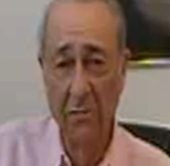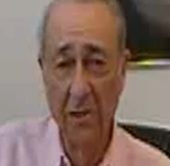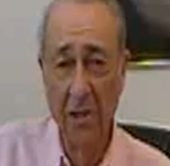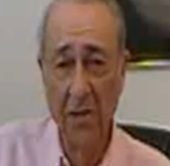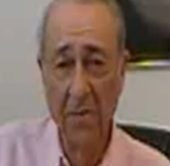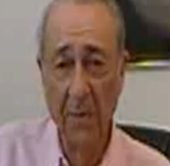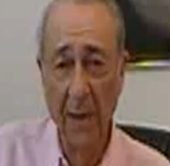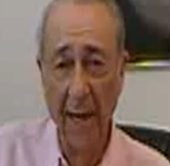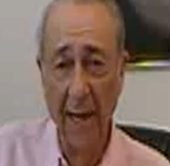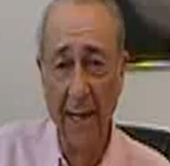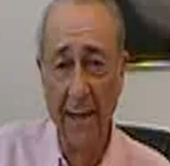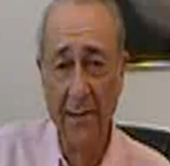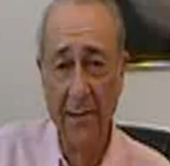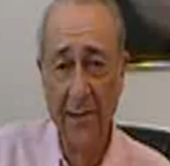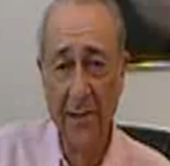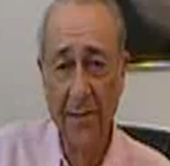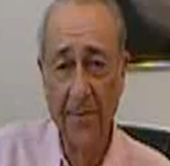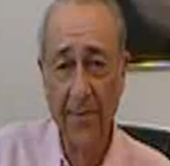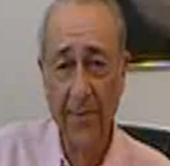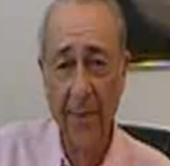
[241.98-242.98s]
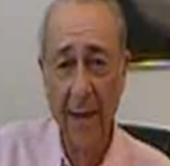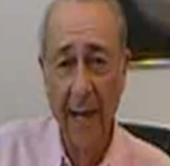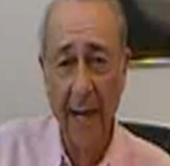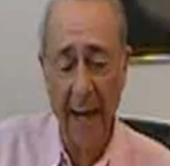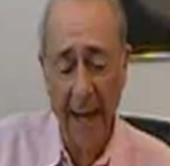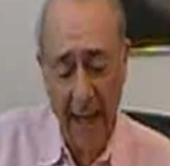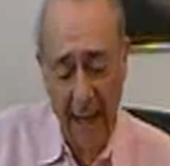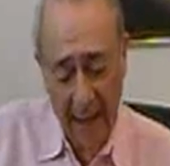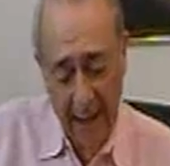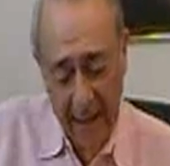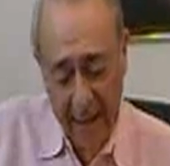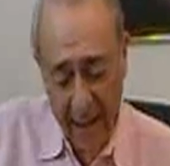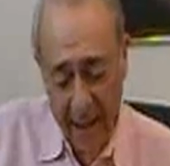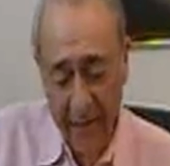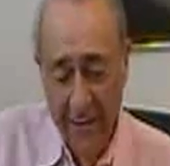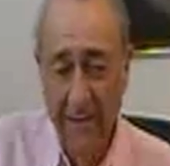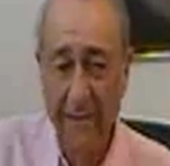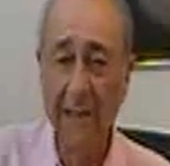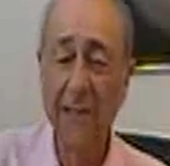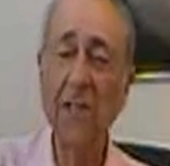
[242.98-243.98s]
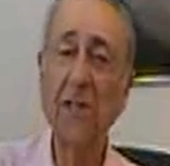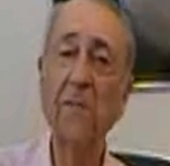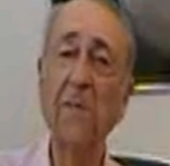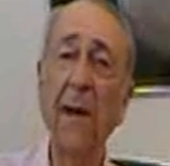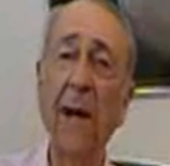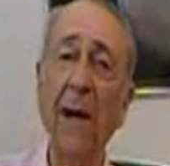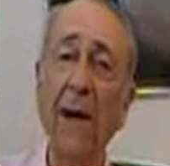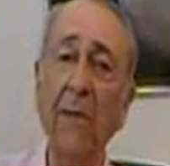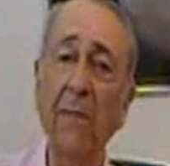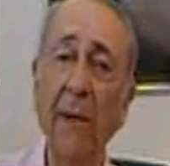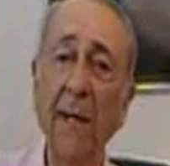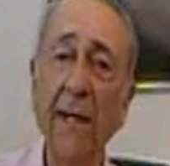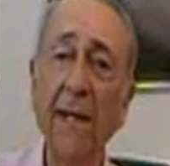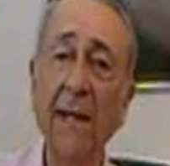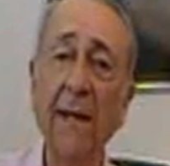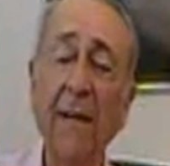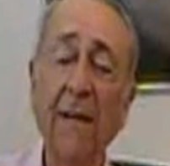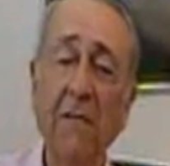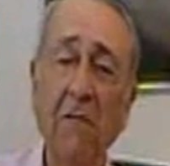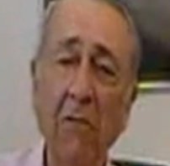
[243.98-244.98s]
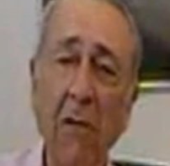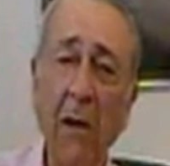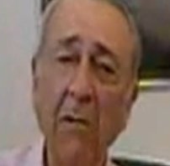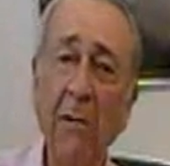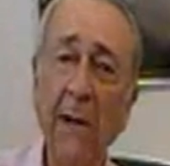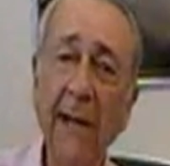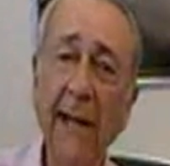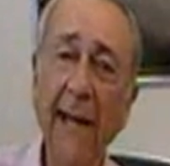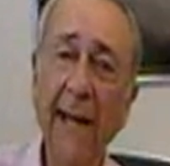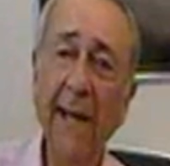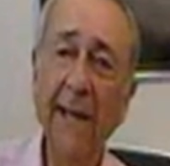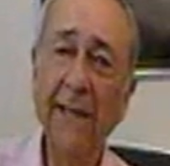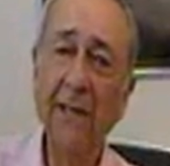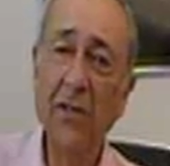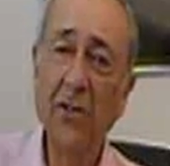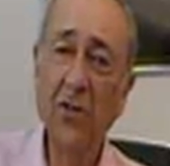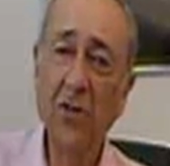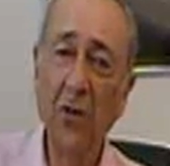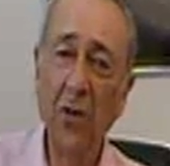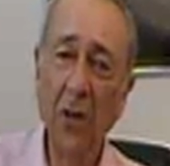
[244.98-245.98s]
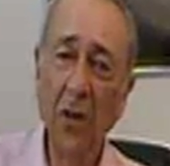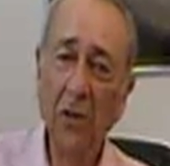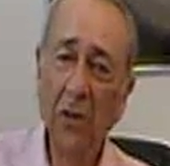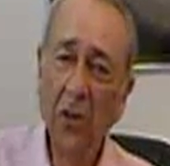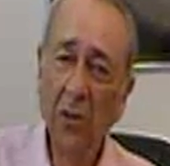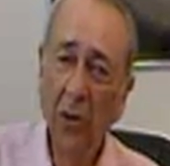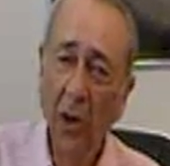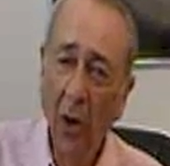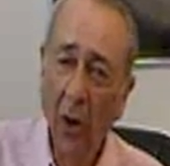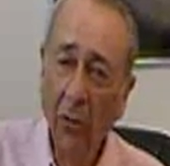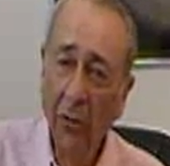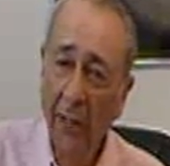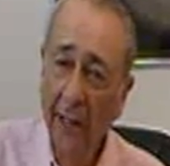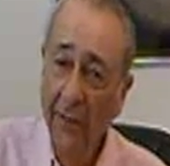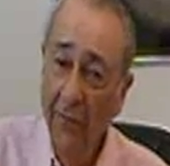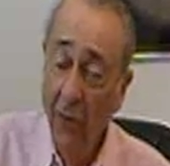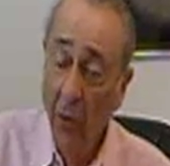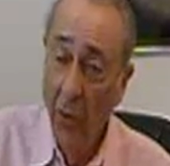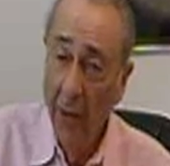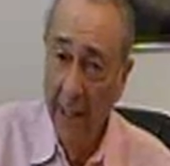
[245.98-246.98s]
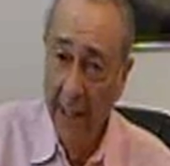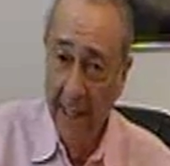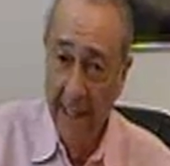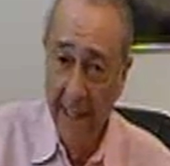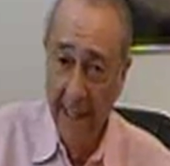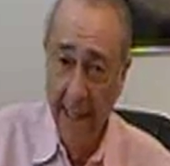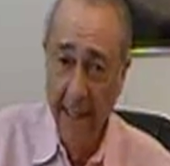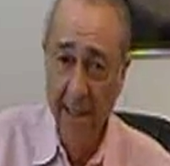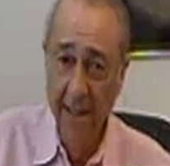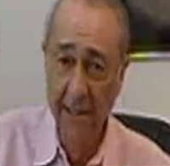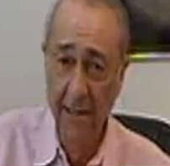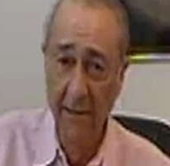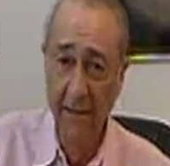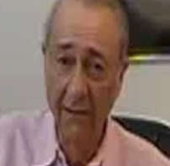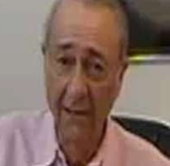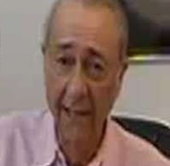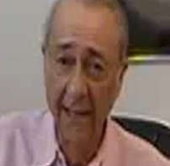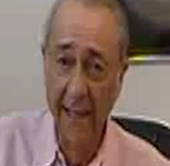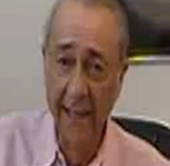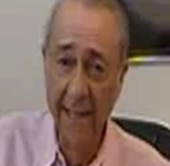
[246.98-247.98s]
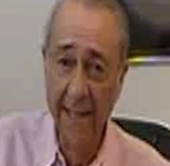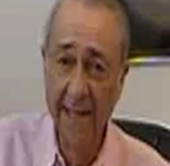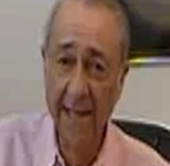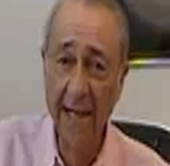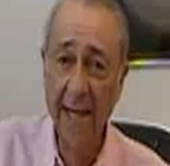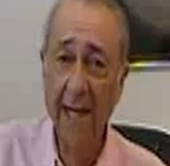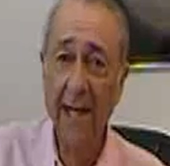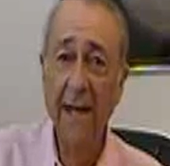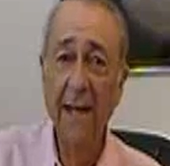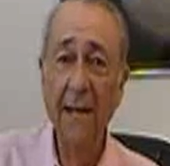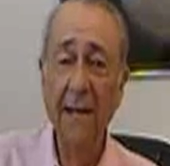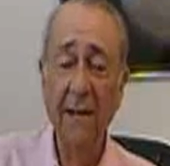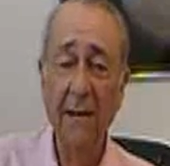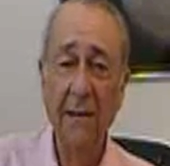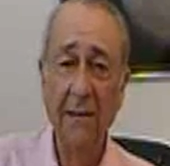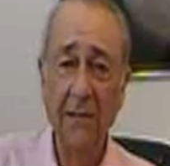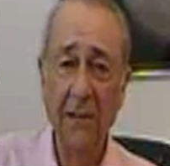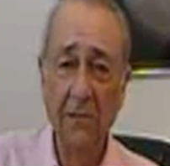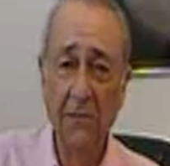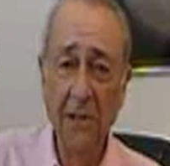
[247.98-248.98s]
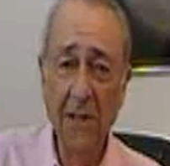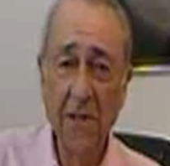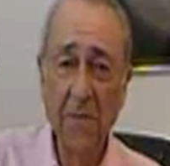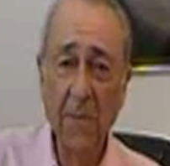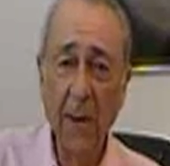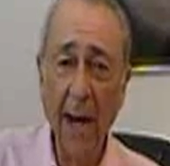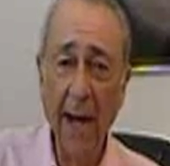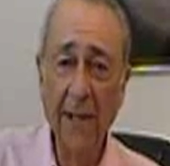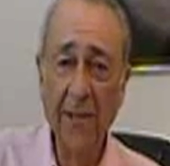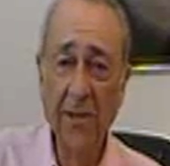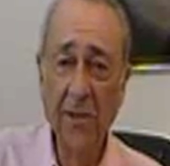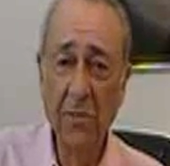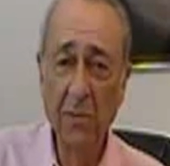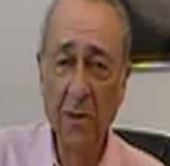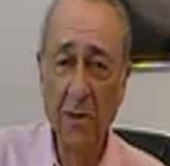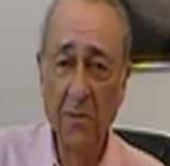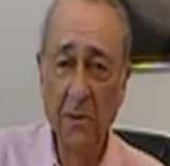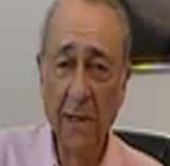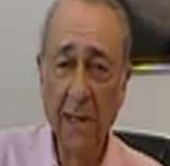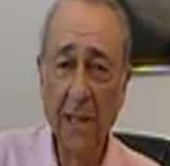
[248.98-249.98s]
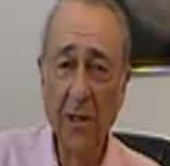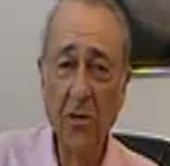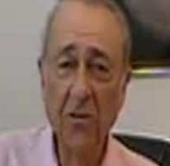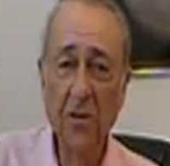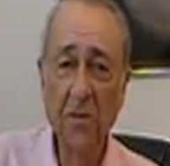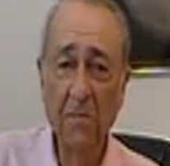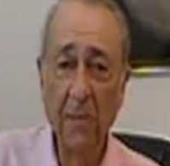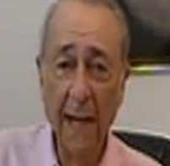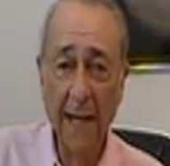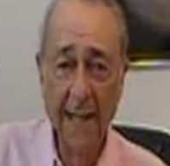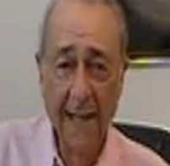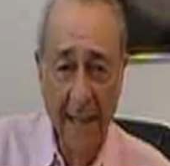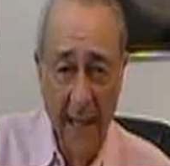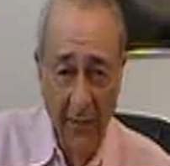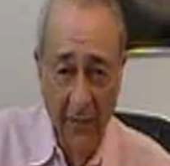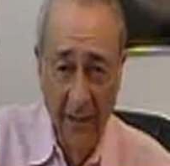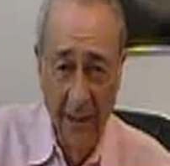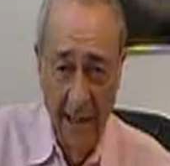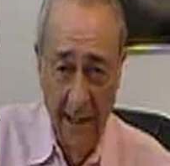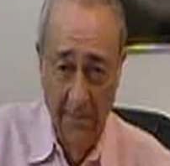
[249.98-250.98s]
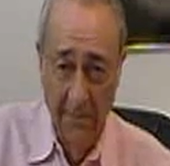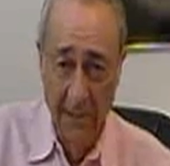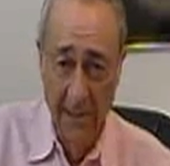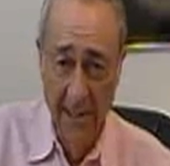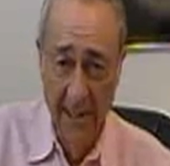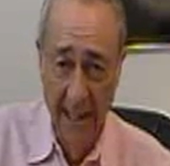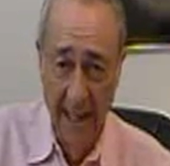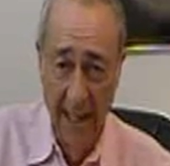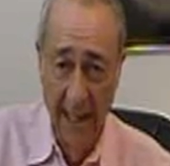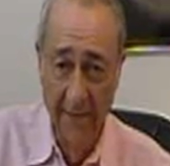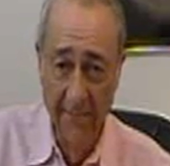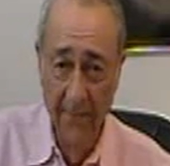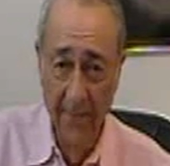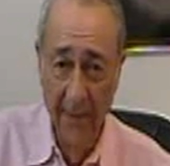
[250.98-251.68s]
response. In another experiment, when we heated the soil to only 46 degrees, the response was reduced by 70%.